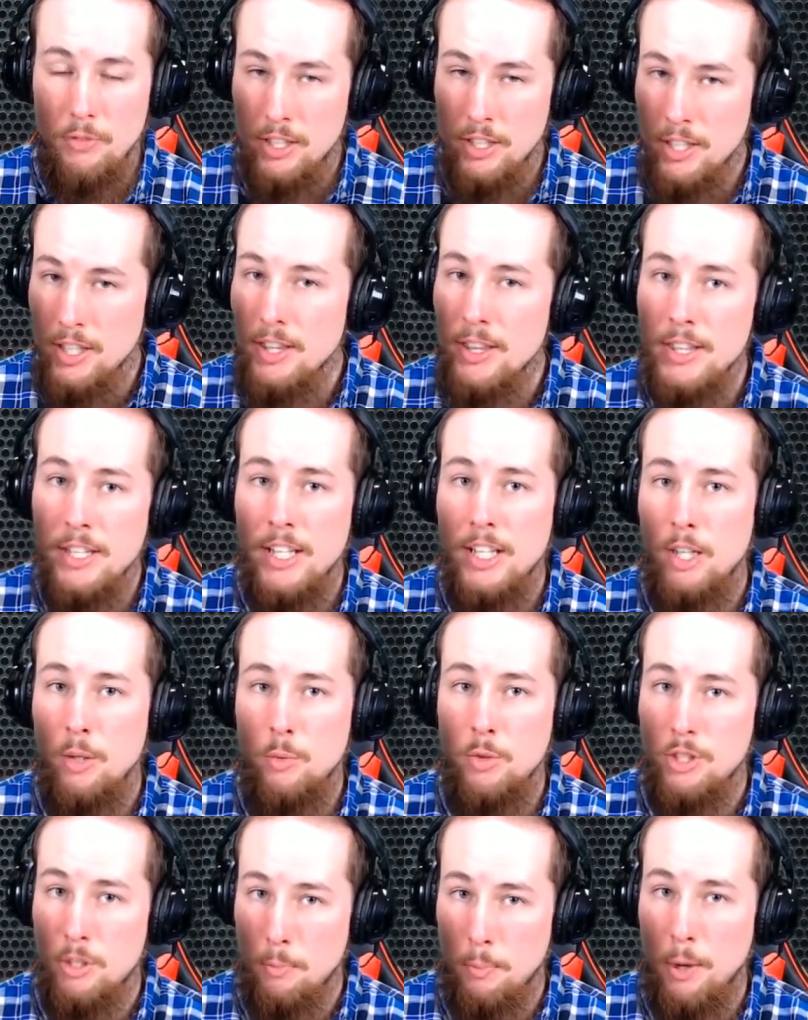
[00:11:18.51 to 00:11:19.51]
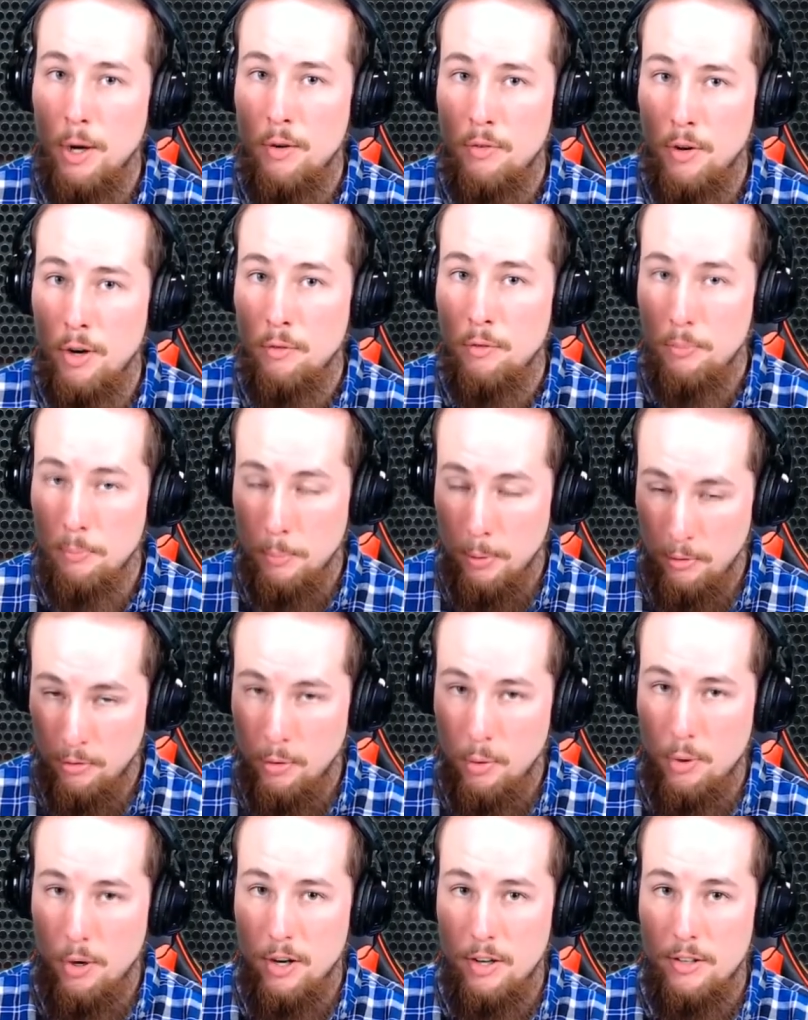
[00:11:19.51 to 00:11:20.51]
you didn't think he was a pervert
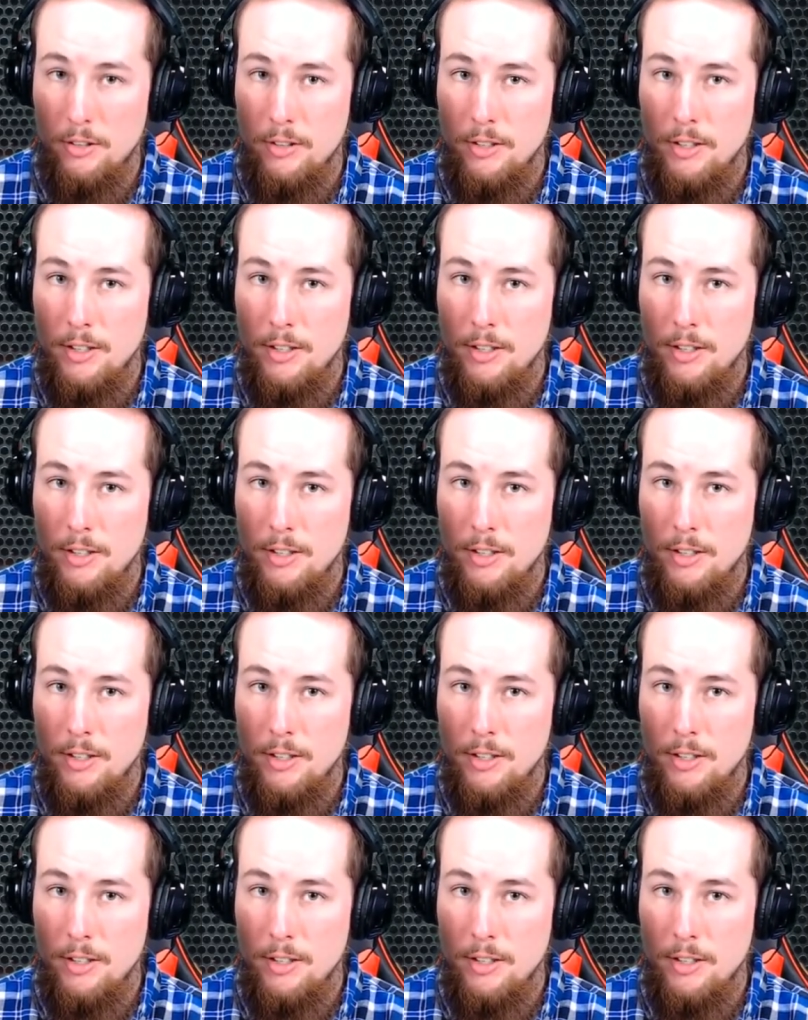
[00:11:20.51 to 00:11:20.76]
before